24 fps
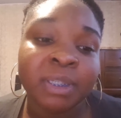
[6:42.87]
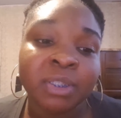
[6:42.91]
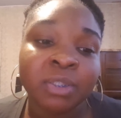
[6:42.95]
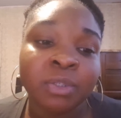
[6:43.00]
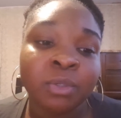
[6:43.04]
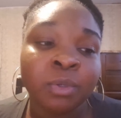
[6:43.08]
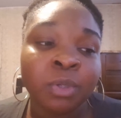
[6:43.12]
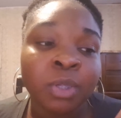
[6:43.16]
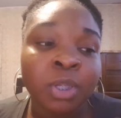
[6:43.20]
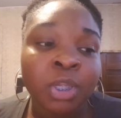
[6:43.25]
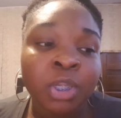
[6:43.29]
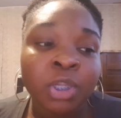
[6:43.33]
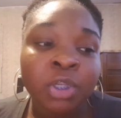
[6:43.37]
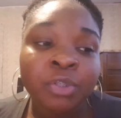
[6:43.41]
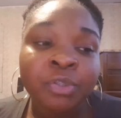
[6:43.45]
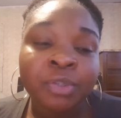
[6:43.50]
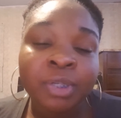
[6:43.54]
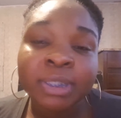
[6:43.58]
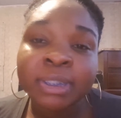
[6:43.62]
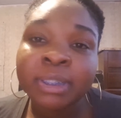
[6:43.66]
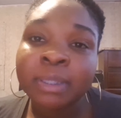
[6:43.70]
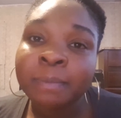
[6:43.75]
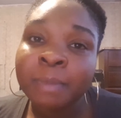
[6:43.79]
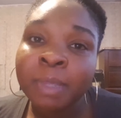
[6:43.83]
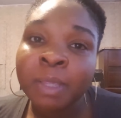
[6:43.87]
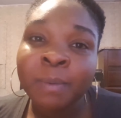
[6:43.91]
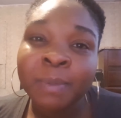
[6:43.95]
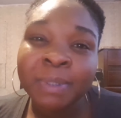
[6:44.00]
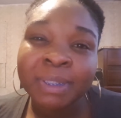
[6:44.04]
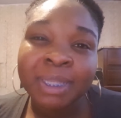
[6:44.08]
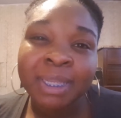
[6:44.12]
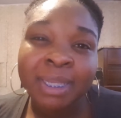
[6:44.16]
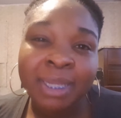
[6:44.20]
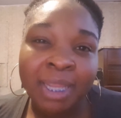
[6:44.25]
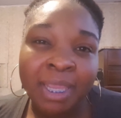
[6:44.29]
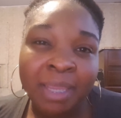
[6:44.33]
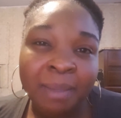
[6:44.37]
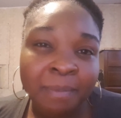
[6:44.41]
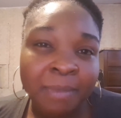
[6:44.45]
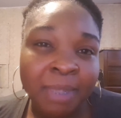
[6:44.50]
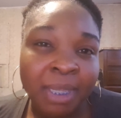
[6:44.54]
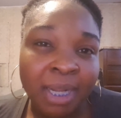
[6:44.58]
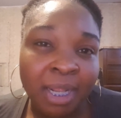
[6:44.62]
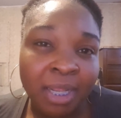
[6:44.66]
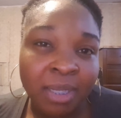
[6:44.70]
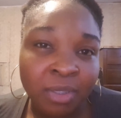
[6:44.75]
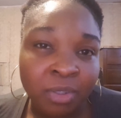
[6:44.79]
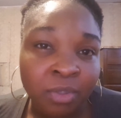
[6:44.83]
So Tresemme was a name
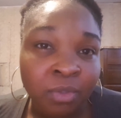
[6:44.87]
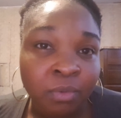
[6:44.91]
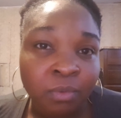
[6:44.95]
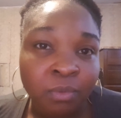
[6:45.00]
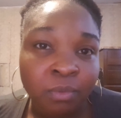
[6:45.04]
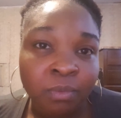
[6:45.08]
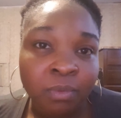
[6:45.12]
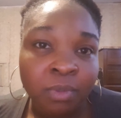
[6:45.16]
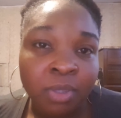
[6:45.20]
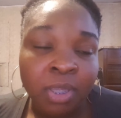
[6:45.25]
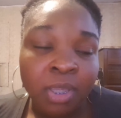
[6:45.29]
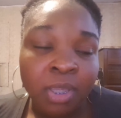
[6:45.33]
that I knew.